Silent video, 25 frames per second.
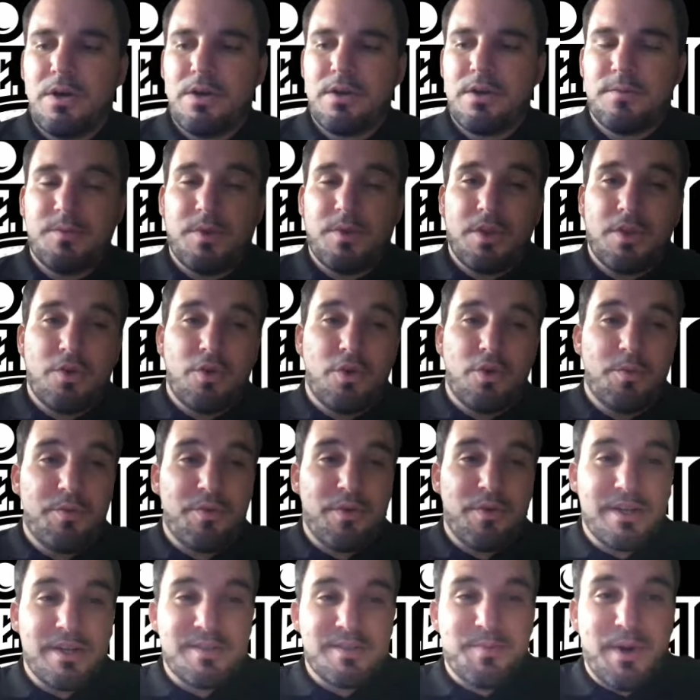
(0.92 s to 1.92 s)
Welcome to the Hoop
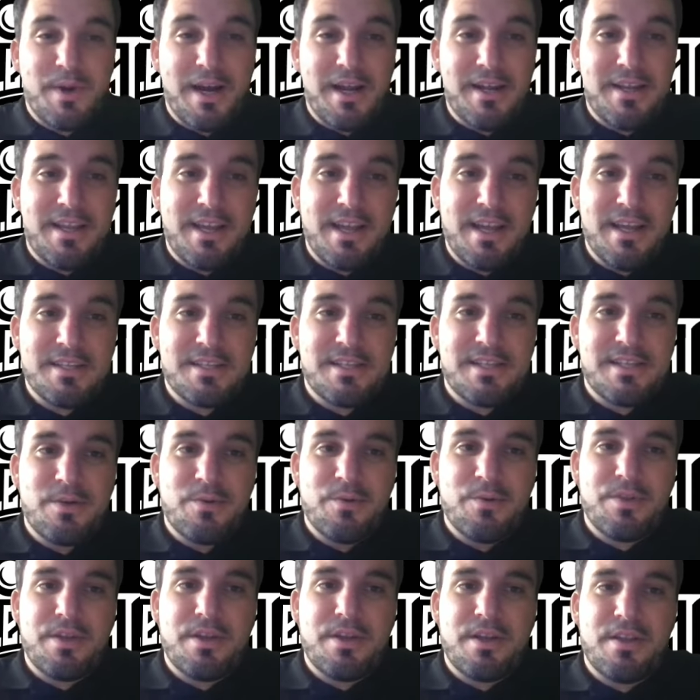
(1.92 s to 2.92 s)
Threads podcast, here
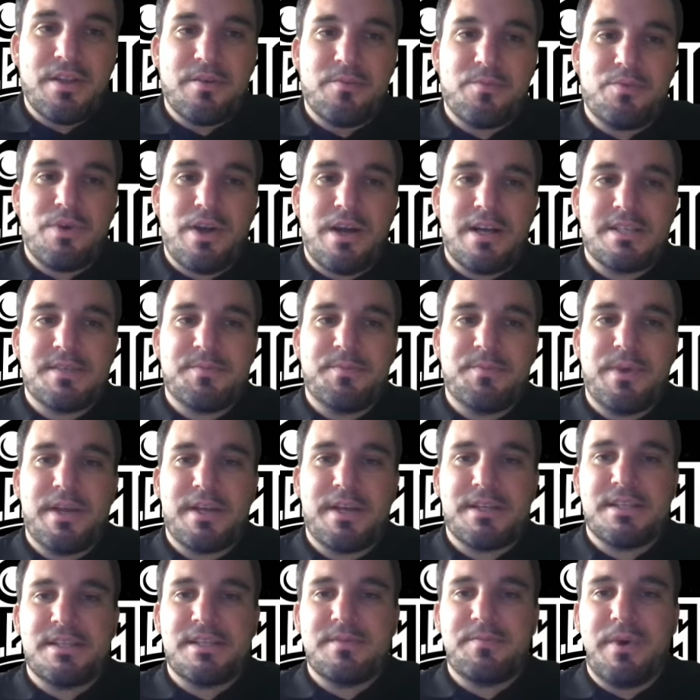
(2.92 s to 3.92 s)
with another
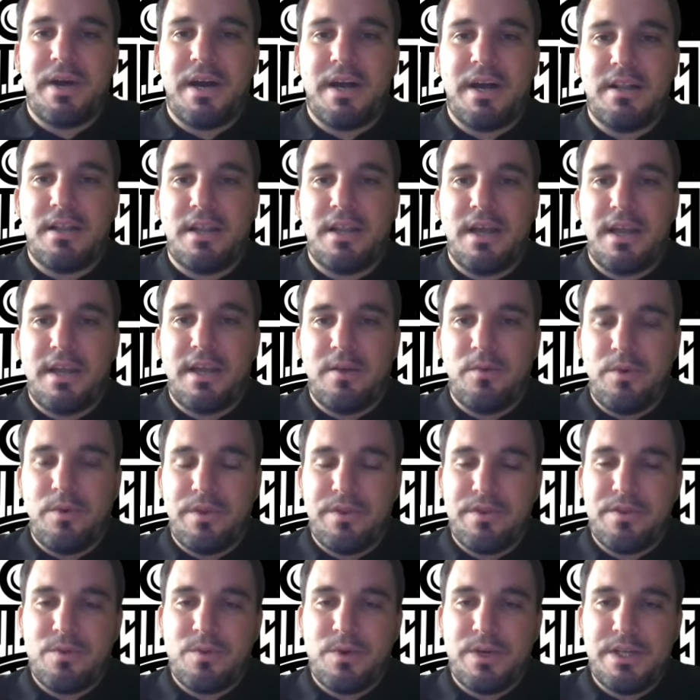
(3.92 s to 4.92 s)
prospect spotlight
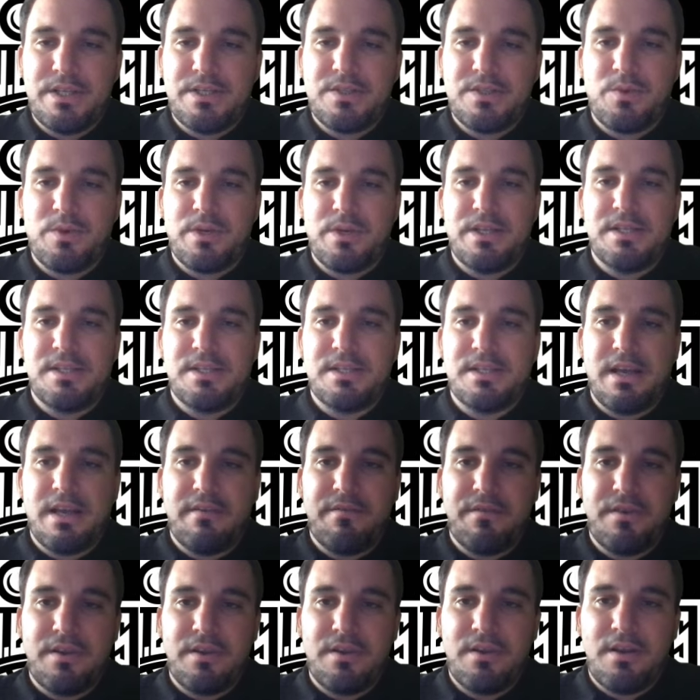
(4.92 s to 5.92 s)
with
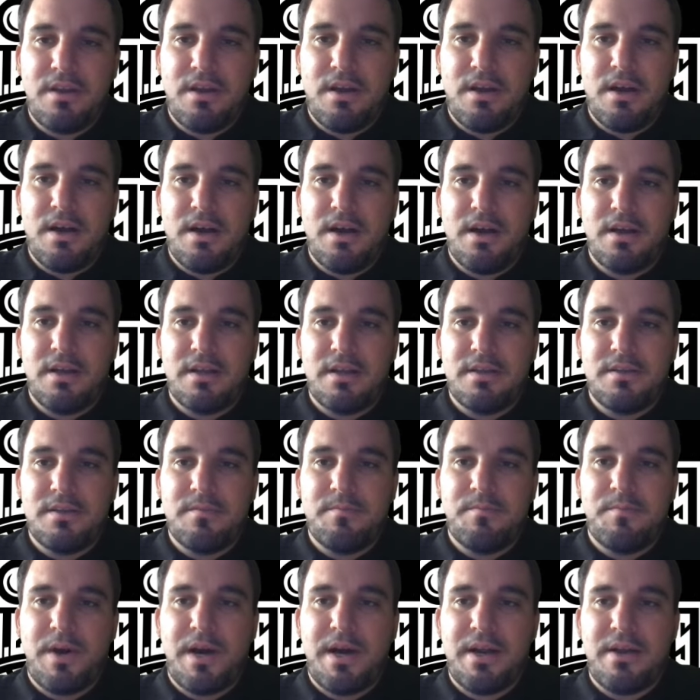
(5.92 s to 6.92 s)
2027
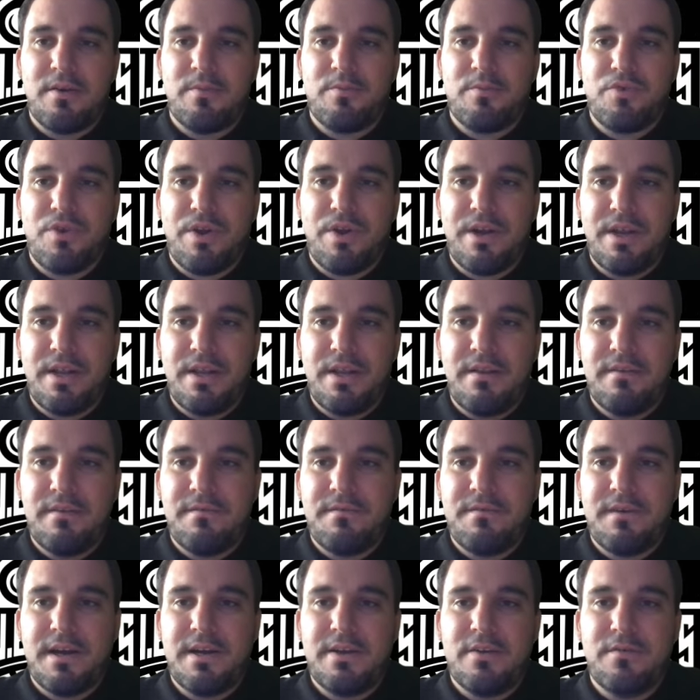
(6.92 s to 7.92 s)
Bonner-Prendie
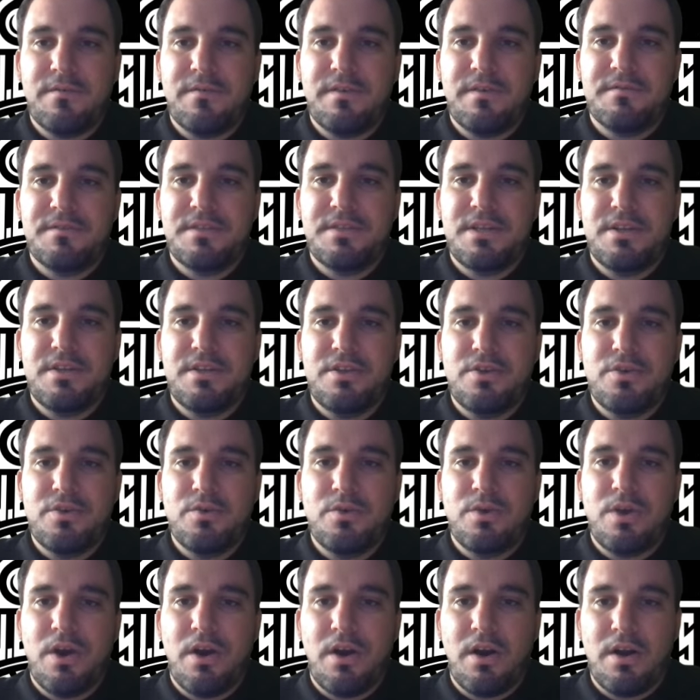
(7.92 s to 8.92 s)
Final
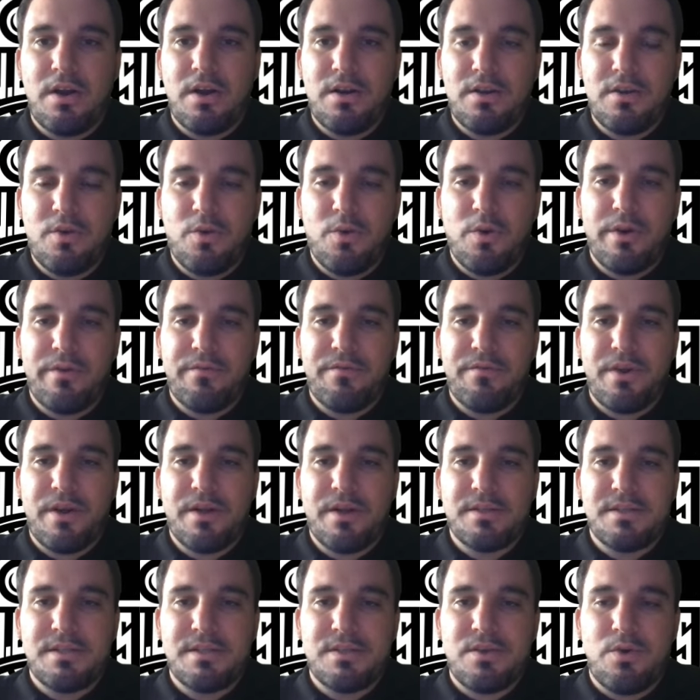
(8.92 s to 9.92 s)
15U guard, Korey
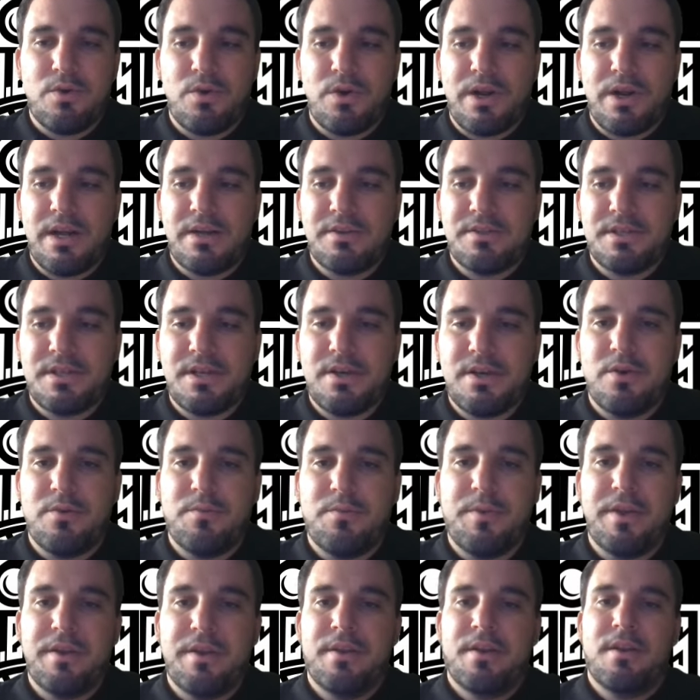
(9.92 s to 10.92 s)
Francis. Korey, how's it
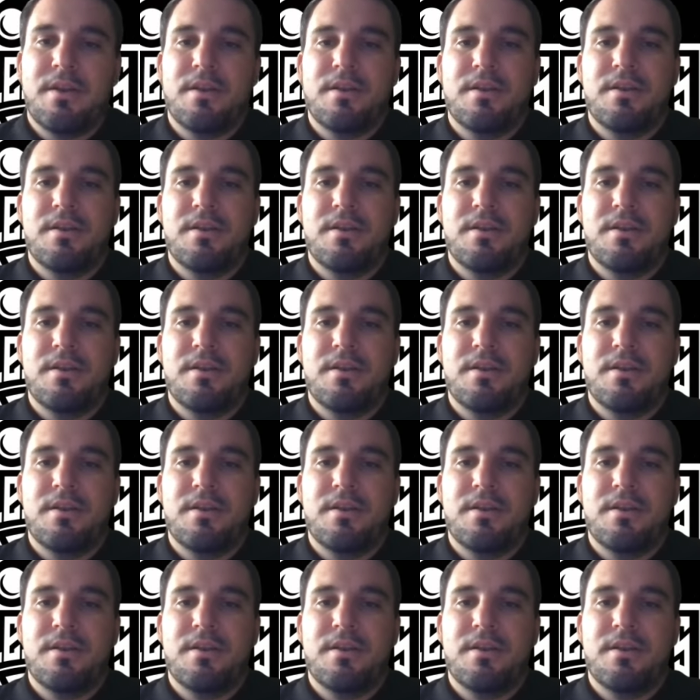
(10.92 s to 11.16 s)
going, man?